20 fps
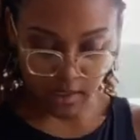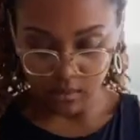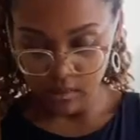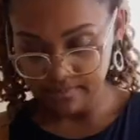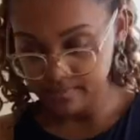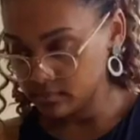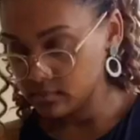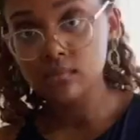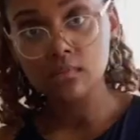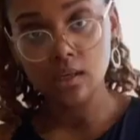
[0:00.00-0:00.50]
I
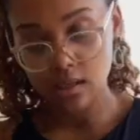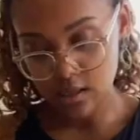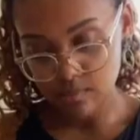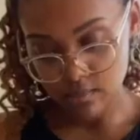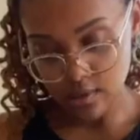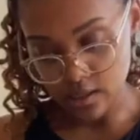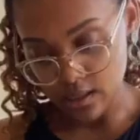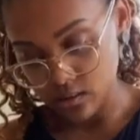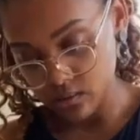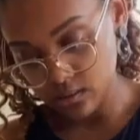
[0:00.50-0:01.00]
also
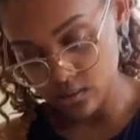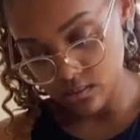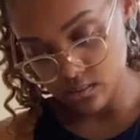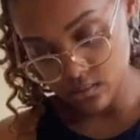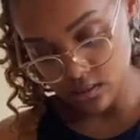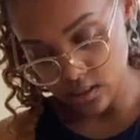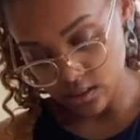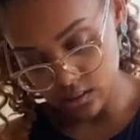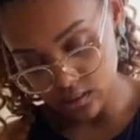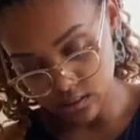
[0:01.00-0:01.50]
repeated this
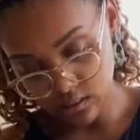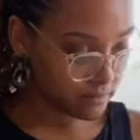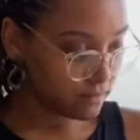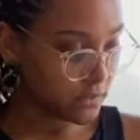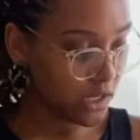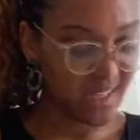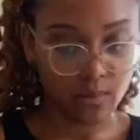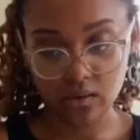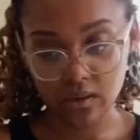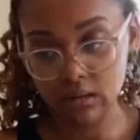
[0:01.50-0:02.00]
process
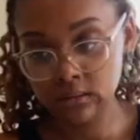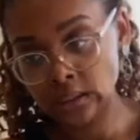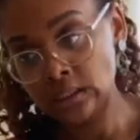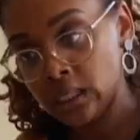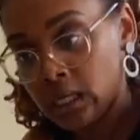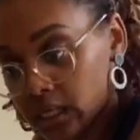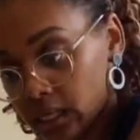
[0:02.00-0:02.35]
twice